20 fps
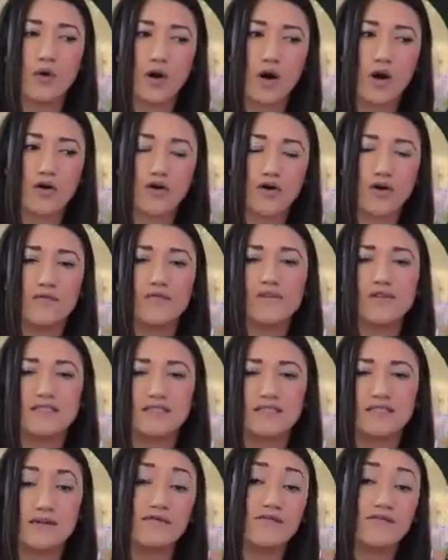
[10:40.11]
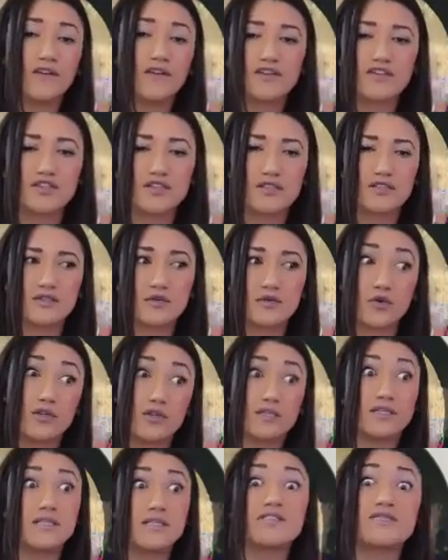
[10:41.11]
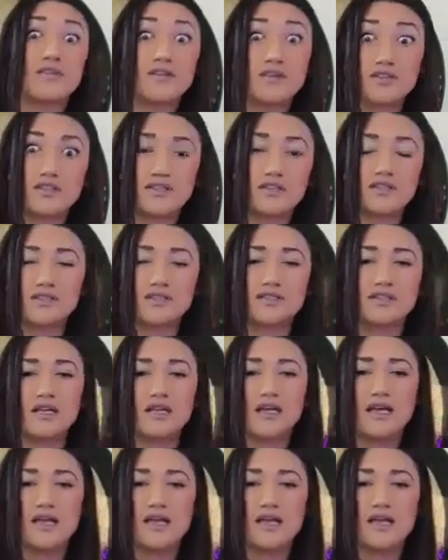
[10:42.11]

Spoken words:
our nervous system functions or dysfunctions